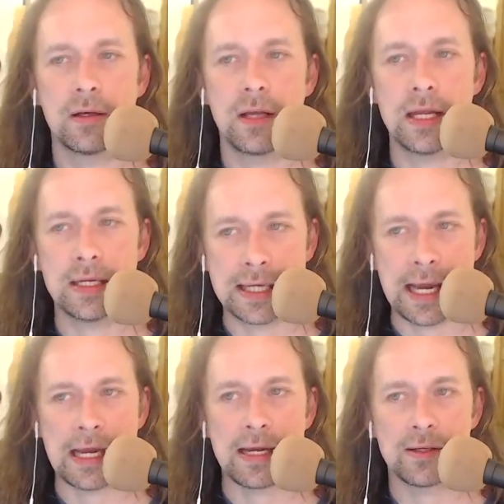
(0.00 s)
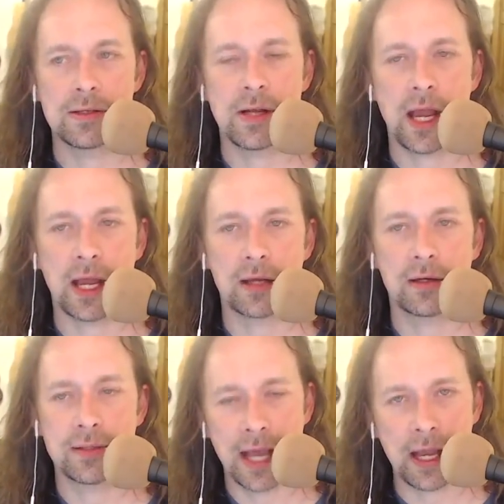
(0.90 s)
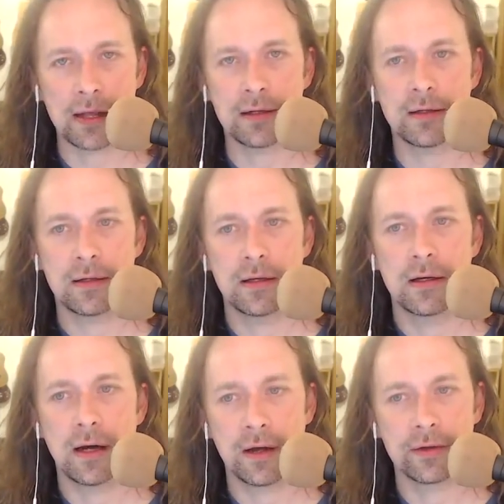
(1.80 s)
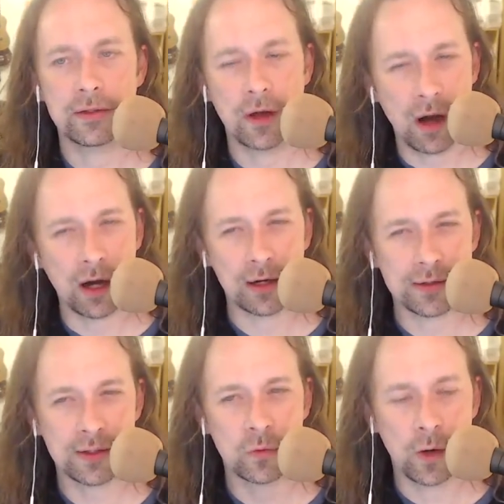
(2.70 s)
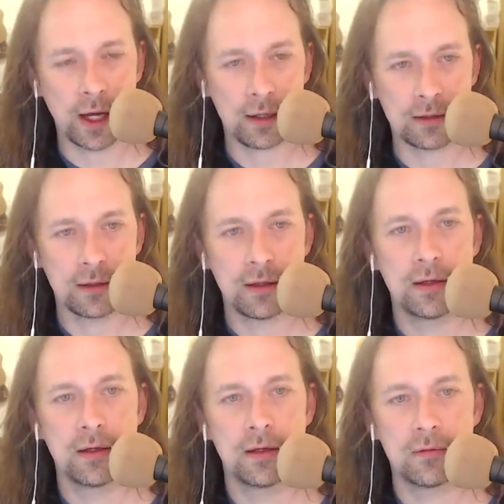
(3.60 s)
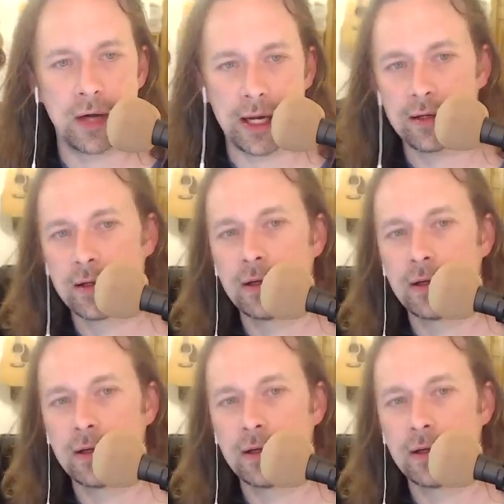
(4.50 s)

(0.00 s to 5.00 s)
engage and attend other talks as well, right?